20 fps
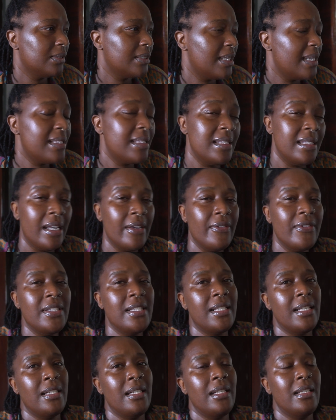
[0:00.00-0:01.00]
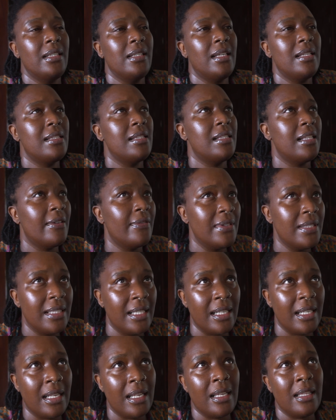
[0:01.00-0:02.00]
it's devastating. It's
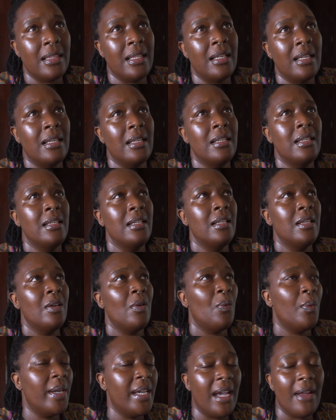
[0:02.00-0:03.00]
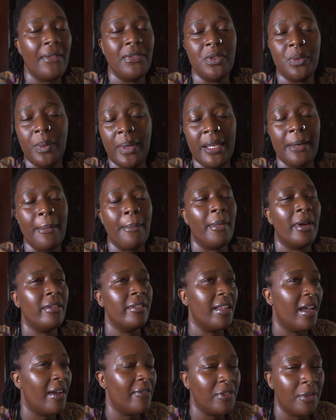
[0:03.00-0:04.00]
devastating that week after week,
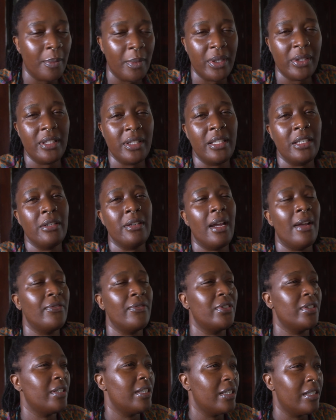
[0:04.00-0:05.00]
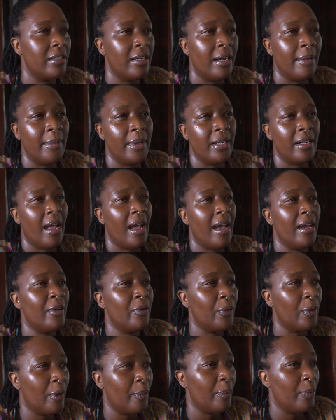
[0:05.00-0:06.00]
month after month, year after year. I mean, I
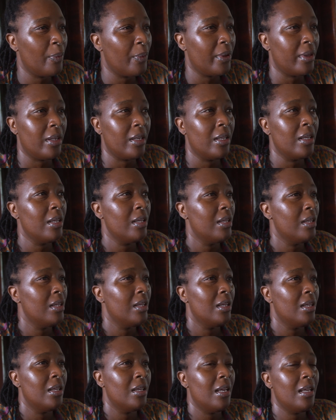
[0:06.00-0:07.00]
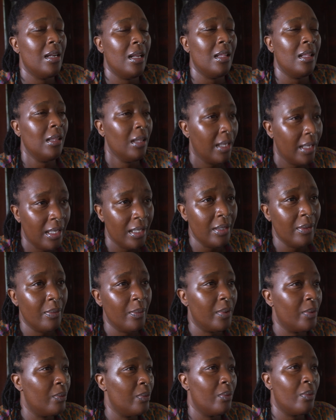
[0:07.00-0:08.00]
grew up when in LA
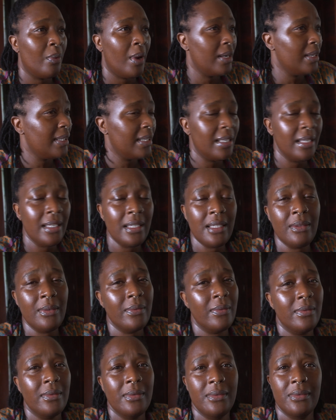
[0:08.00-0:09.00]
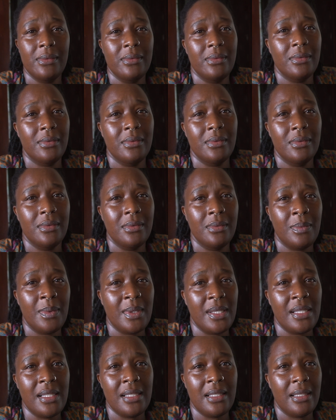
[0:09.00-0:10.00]
when Rodney King
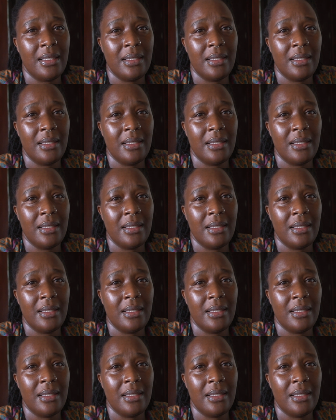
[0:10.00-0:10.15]
was